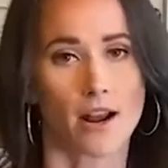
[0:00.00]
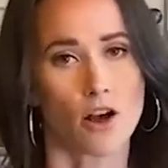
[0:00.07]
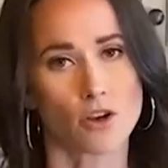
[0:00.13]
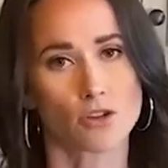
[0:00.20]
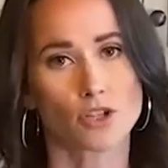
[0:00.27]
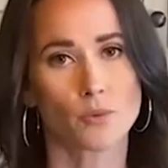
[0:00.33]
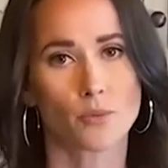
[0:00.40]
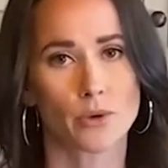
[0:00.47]
and I
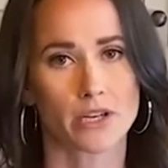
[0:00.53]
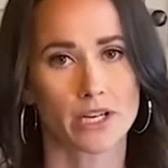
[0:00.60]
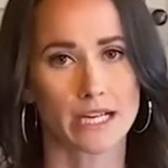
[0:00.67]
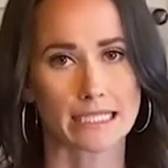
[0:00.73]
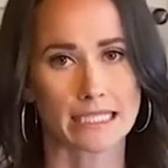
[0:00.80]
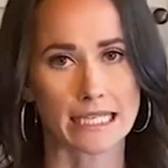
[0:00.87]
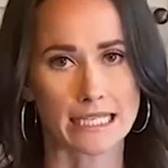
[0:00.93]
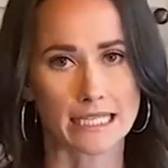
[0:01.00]
also put
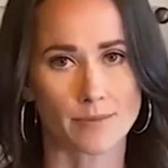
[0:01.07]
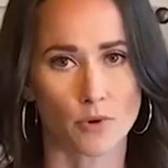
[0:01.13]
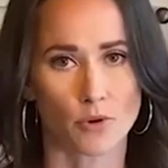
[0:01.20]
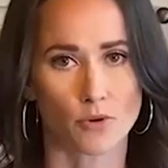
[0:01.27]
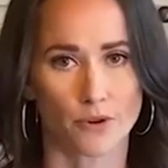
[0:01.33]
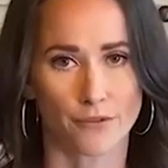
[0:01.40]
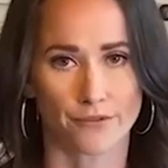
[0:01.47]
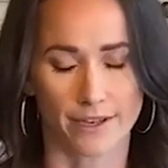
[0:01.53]
a
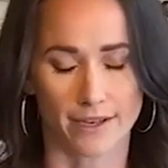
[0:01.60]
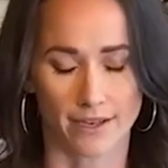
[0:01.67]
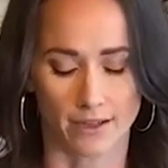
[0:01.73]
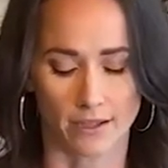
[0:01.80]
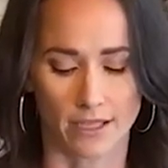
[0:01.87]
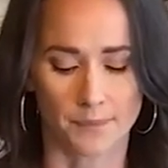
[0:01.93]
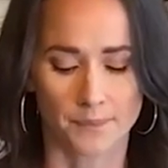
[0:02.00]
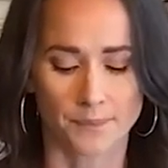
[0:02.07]
teaspoon of
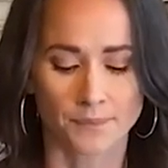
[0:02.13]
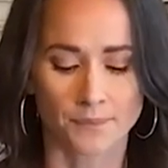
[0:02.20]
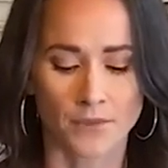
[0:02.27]
vanilla.